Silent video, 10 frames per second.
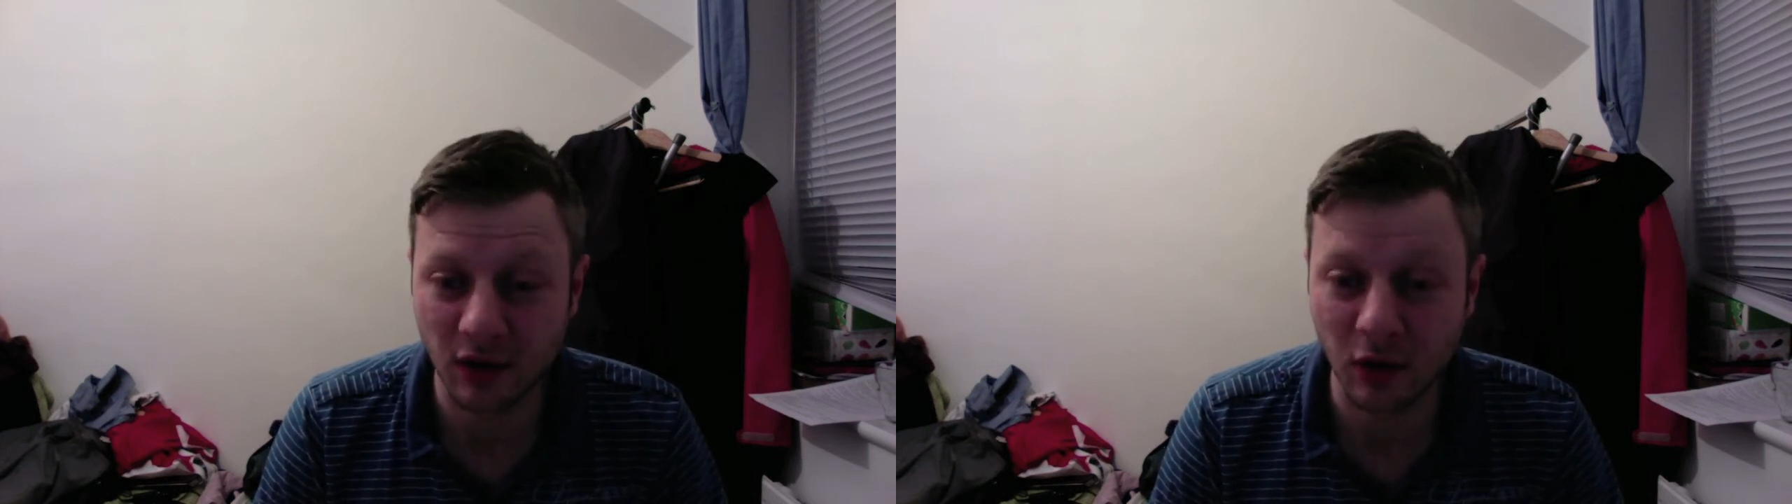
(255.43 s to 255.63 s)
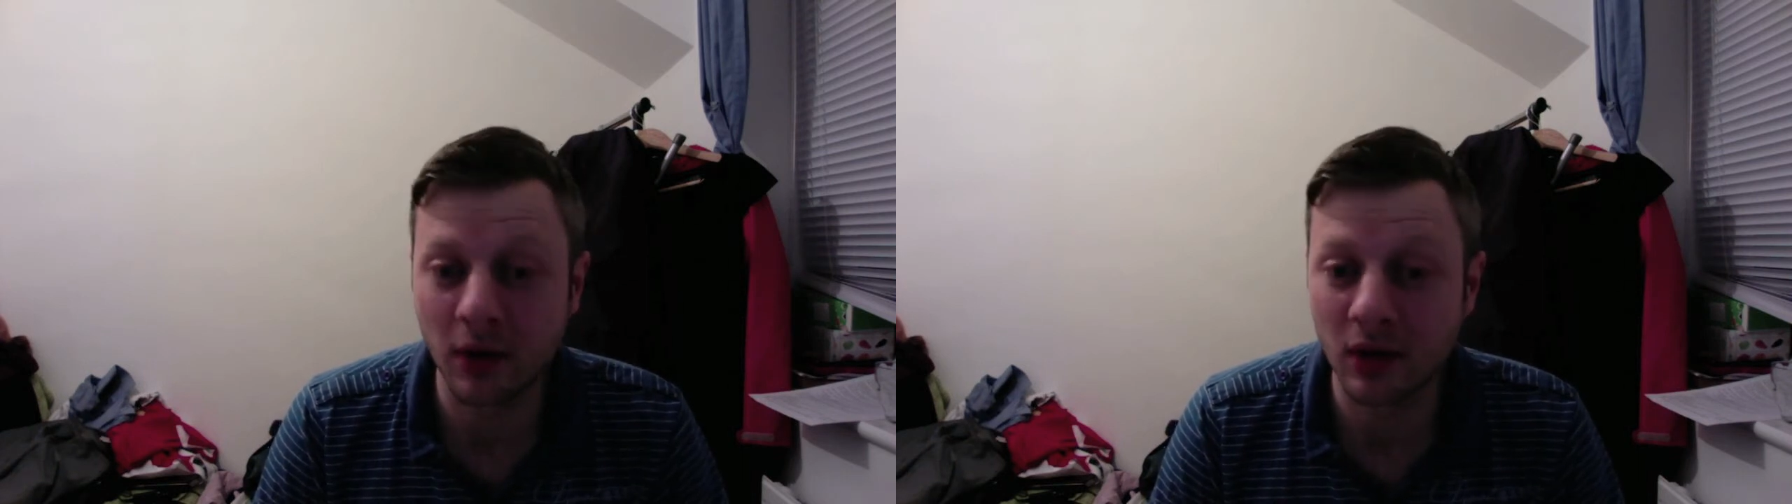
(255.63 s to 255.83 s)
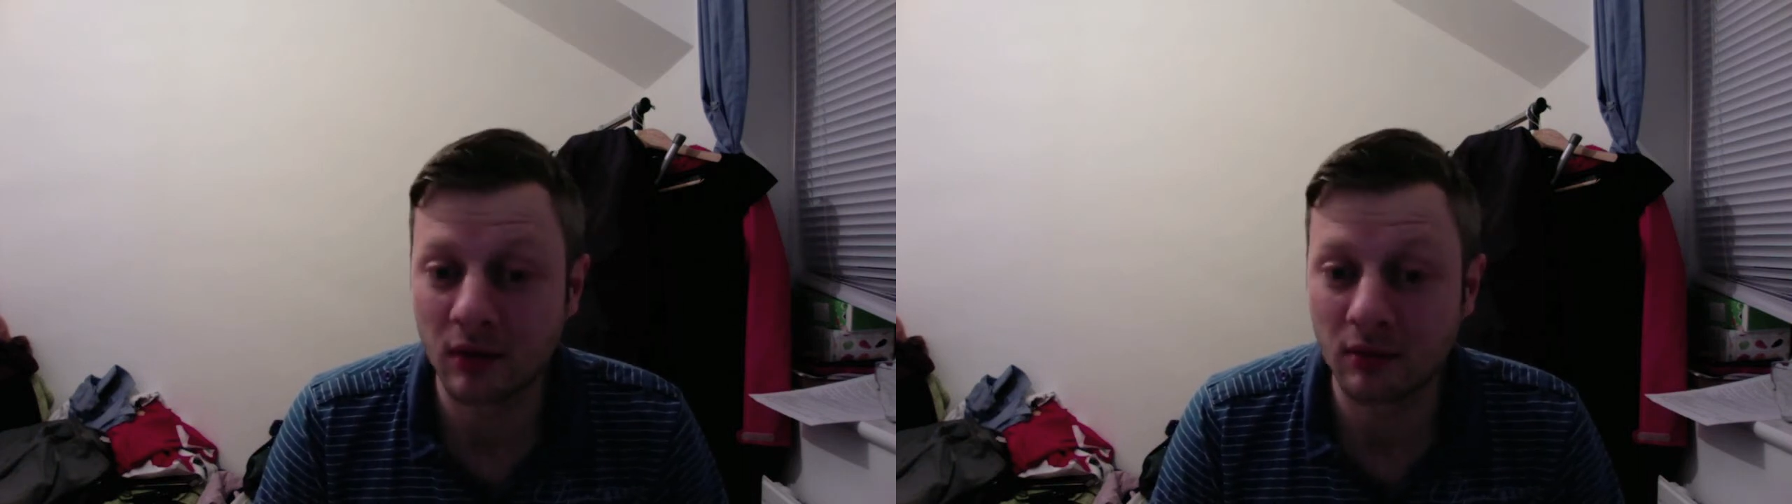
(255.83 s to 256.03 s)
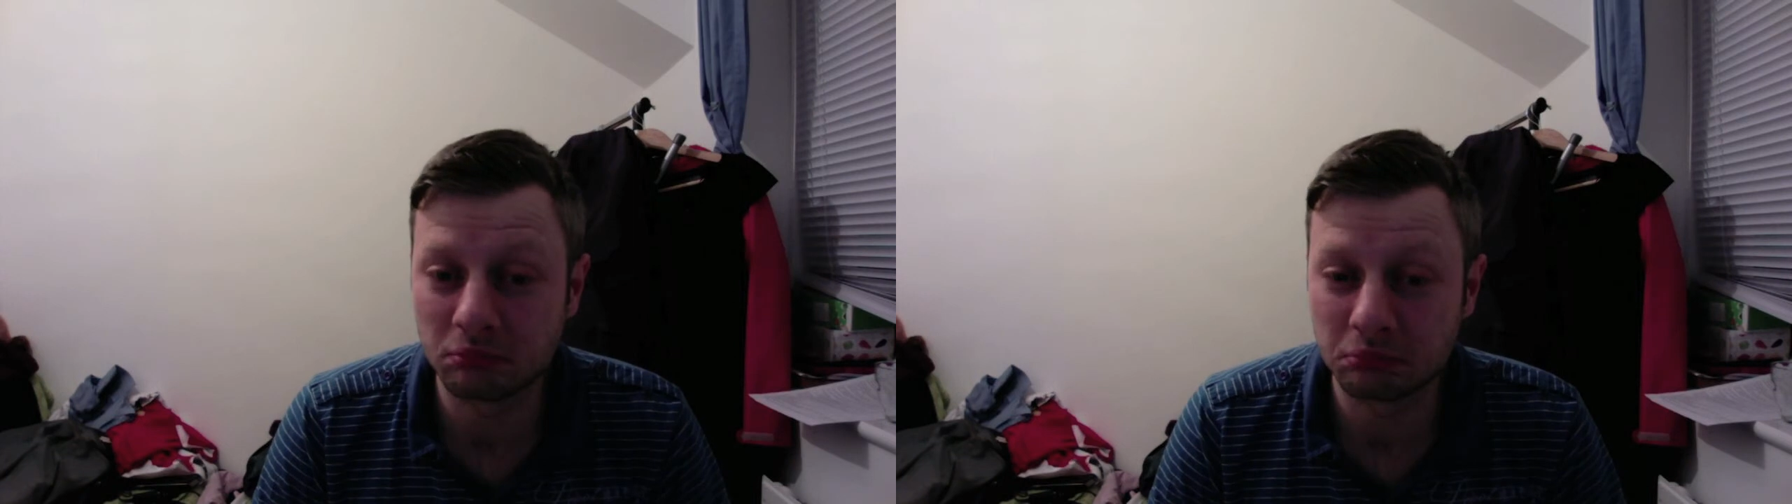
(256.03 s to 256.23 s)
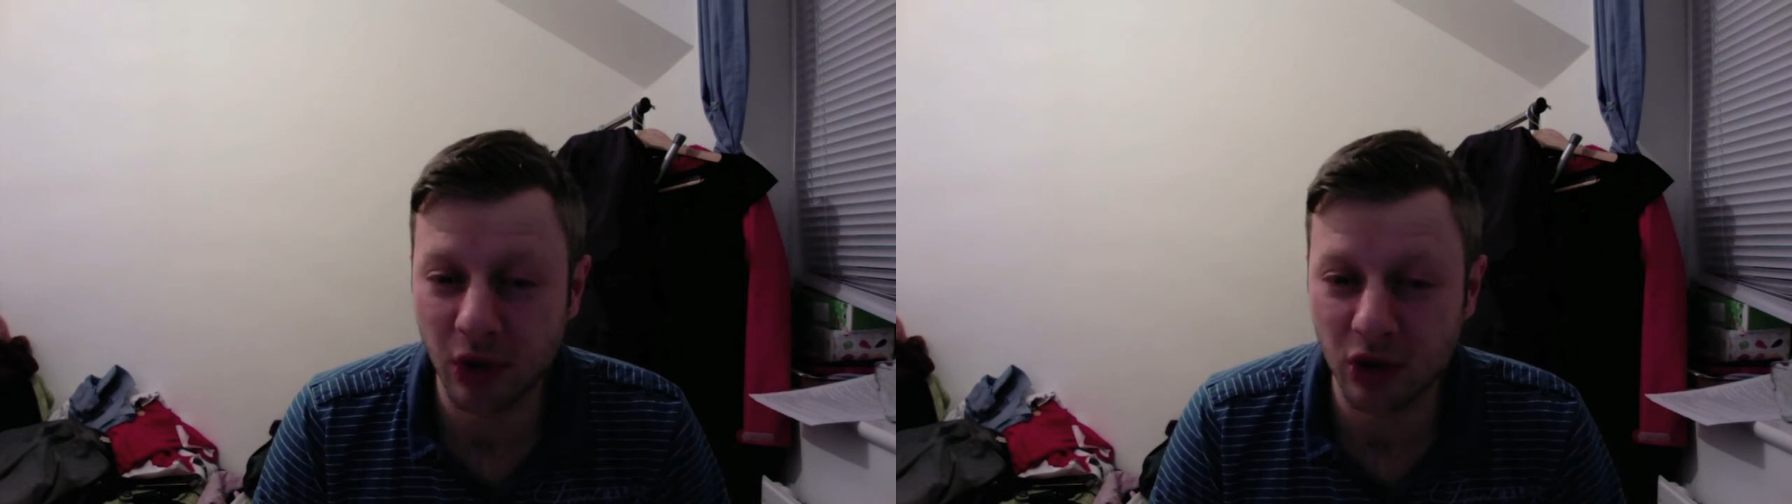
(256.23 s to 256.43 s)
a little bit
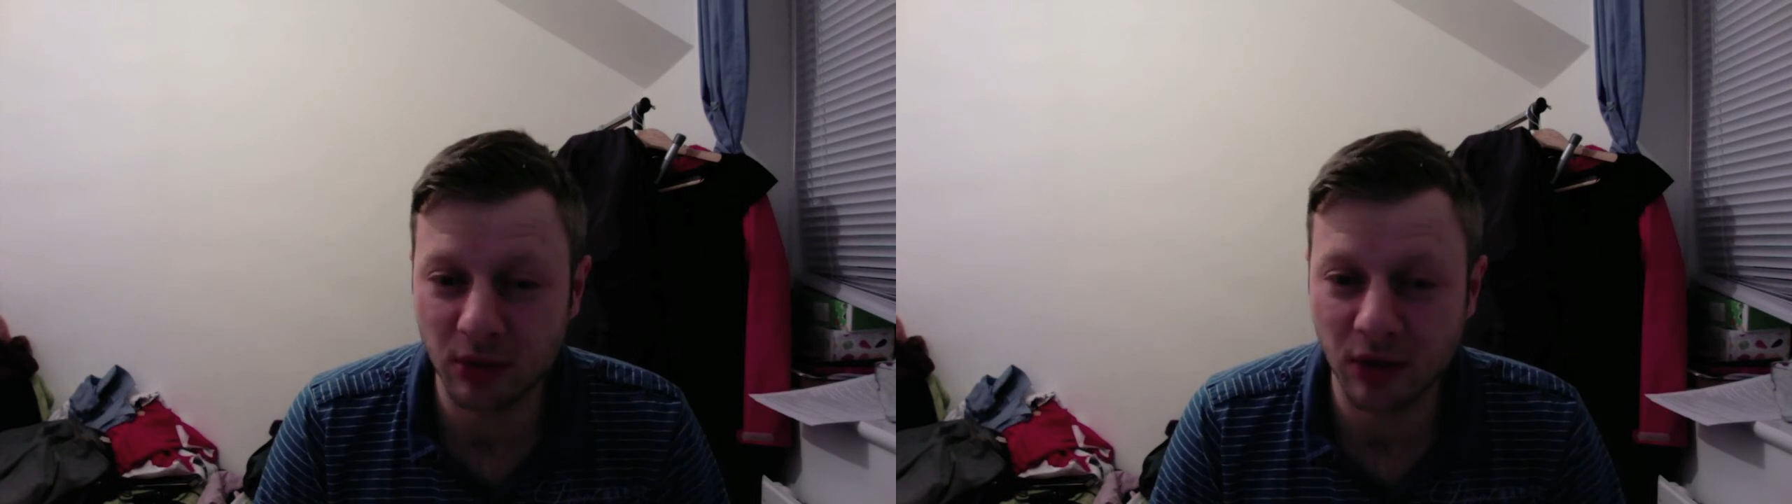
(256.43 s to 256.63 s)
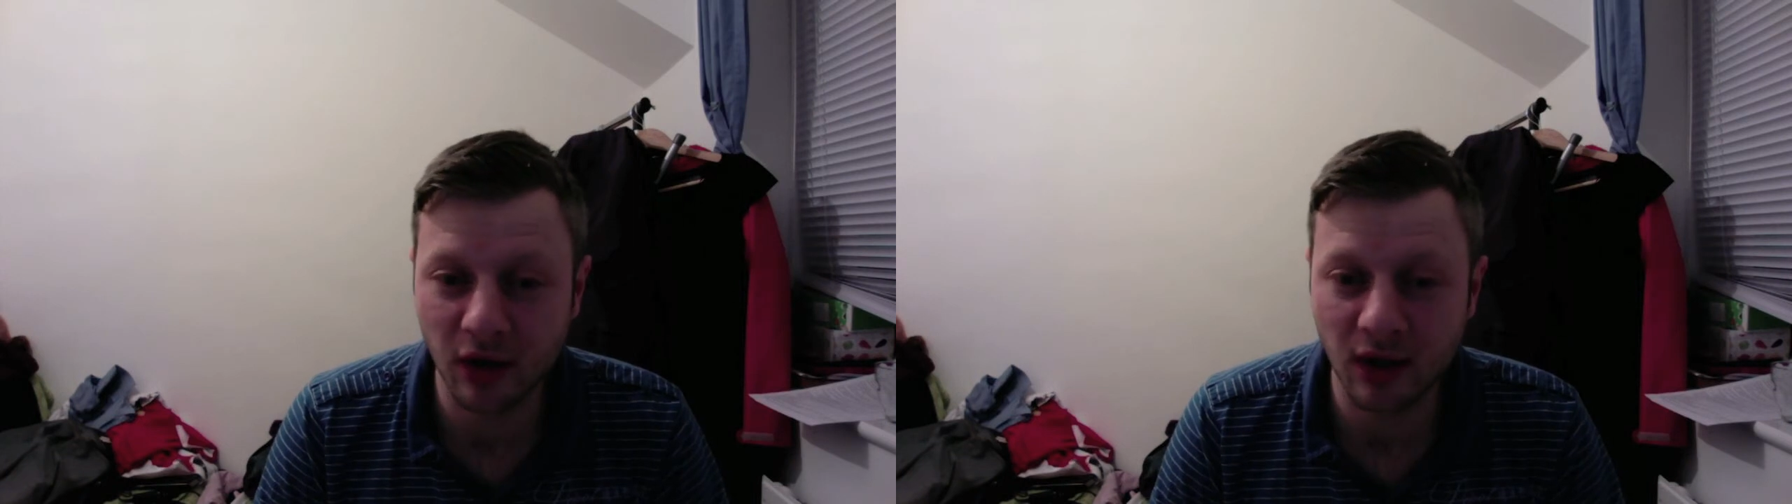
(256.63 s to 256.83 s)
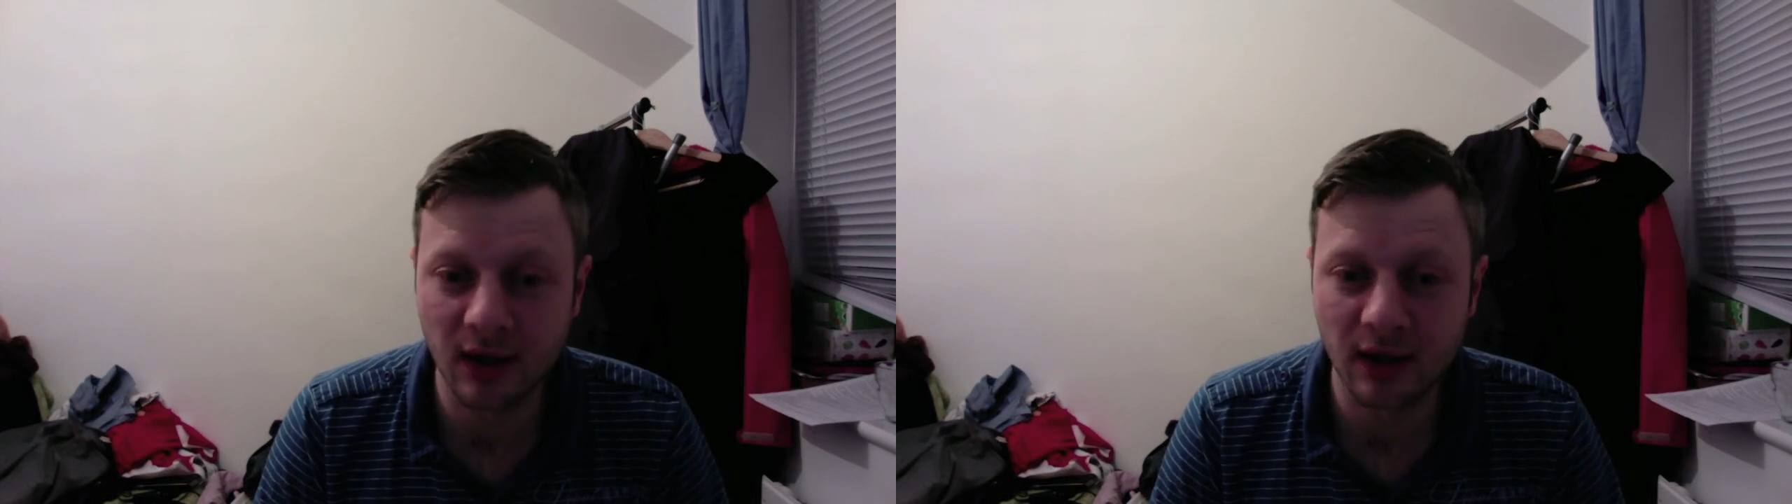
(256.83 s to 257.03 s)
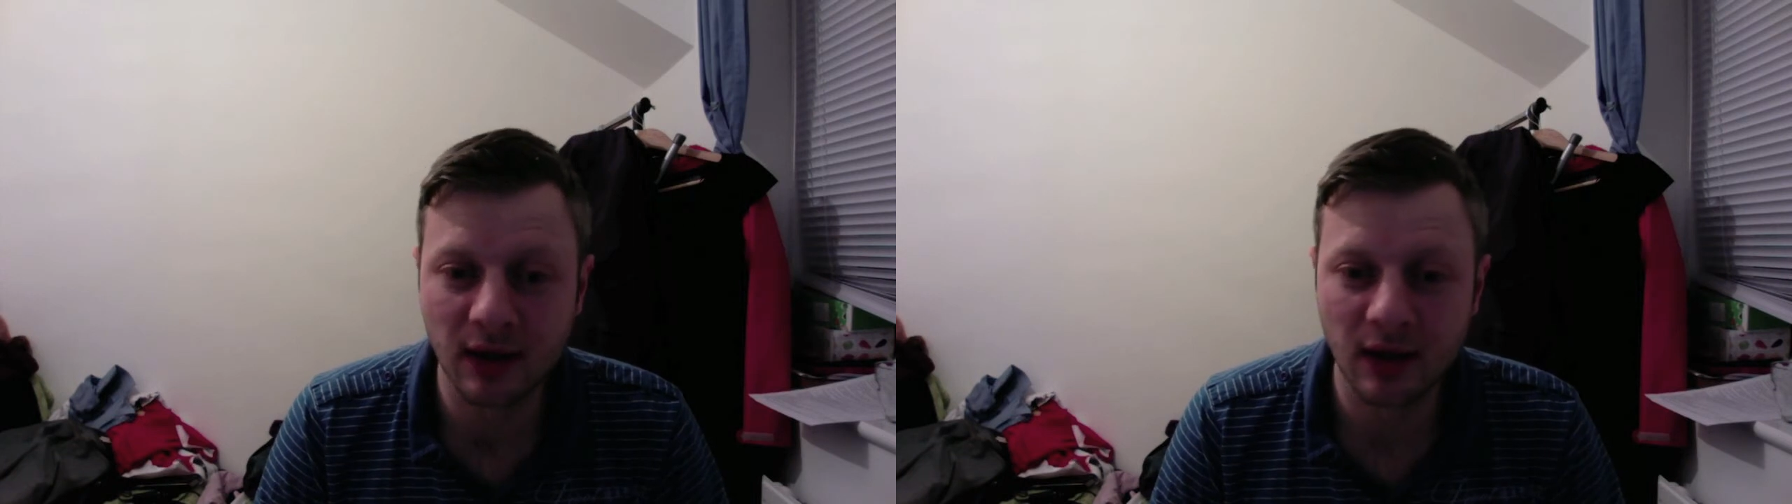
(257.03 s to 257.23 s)
possibly early.